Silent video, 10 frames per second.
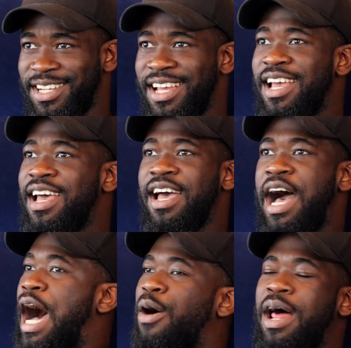Yeah, just.
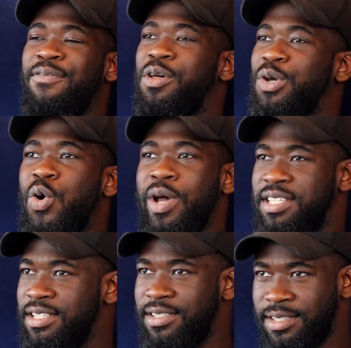I would have all the
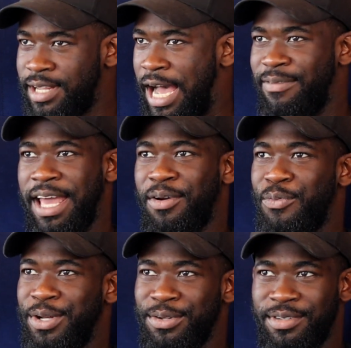OSs. I yeah. have like
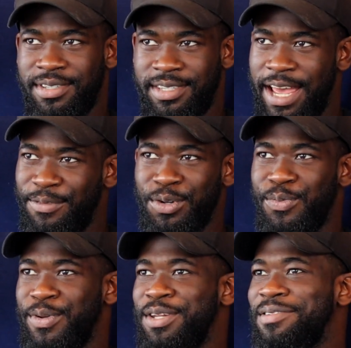Windows
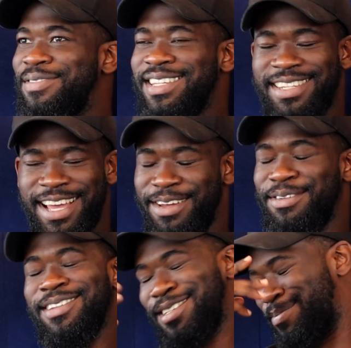7, Windows Vista. You
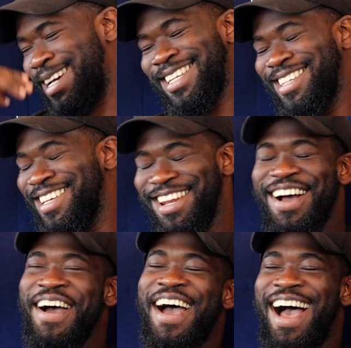know, this is my. you had
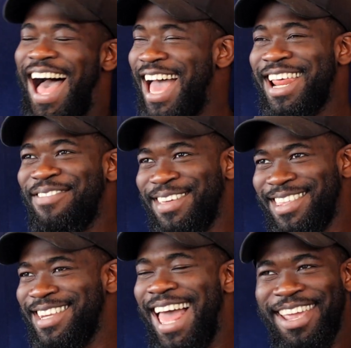it on. I had
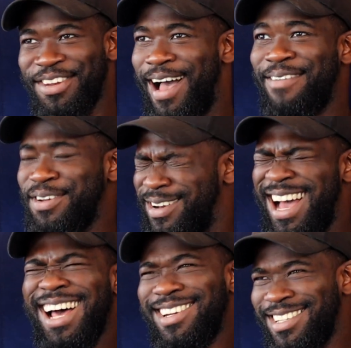everything like you know, have it on
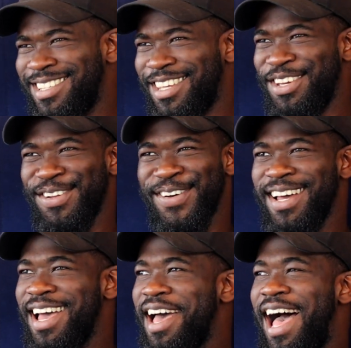hard disk.
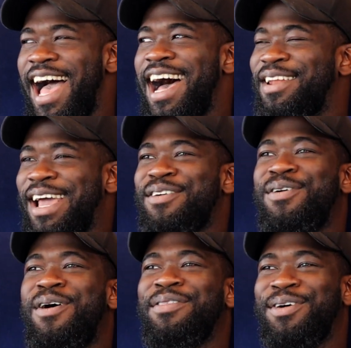Yeah, just. I had like
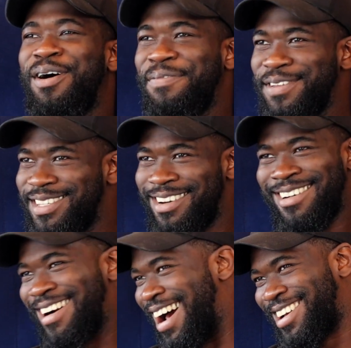all the Office
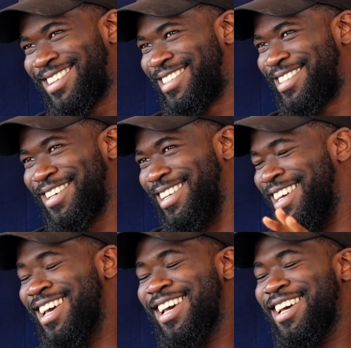cracks. You
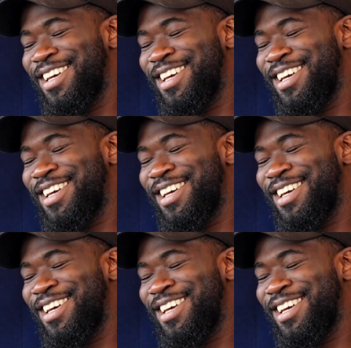know,